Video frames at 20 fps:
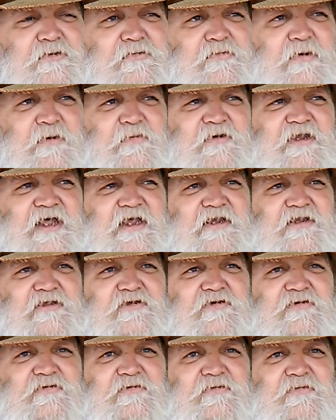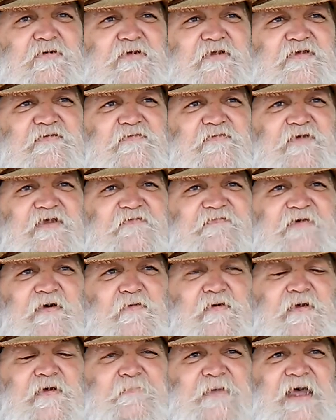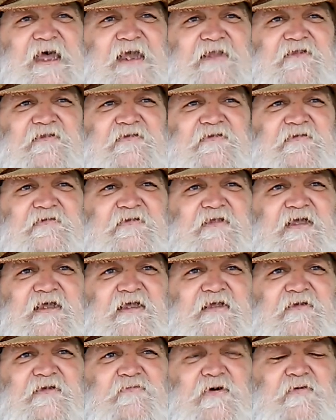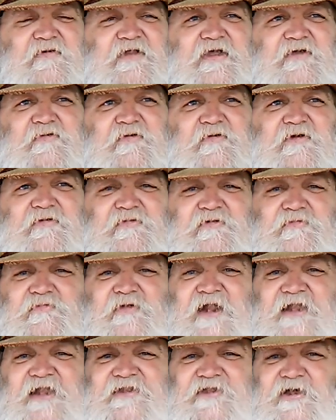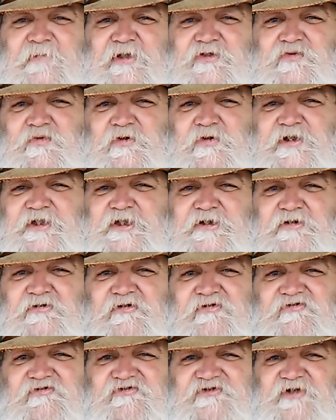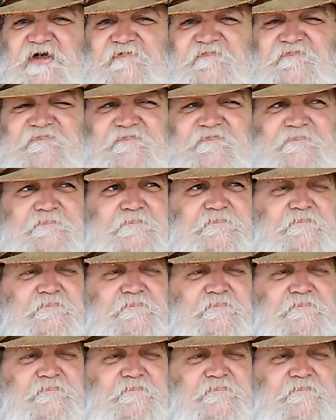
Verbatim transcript: what would I do if I went back? What would I tell my 20-year-old self?